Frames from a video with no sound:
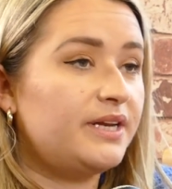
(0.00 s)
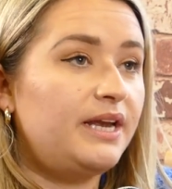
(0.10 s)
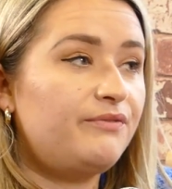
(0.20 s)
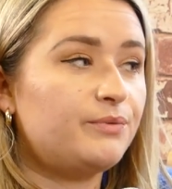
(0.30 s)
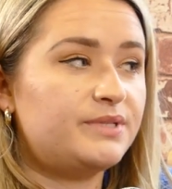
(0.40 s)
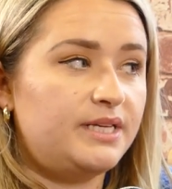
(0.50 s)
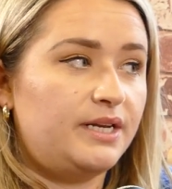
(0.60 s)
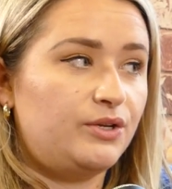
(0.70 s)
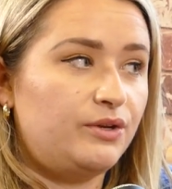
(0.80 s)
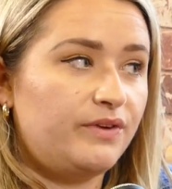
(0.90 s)
and Olivia was still
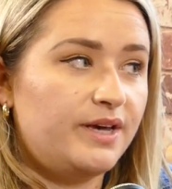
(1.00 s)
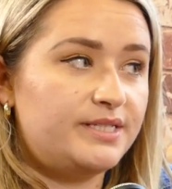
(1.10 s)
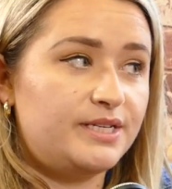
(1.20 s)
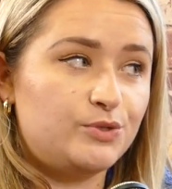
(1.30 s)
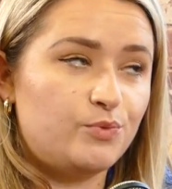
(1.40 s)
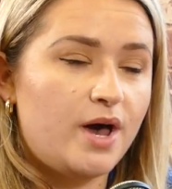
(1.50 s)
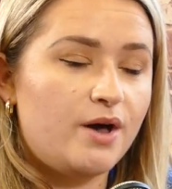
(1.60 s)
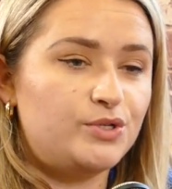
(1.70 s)
in university as well.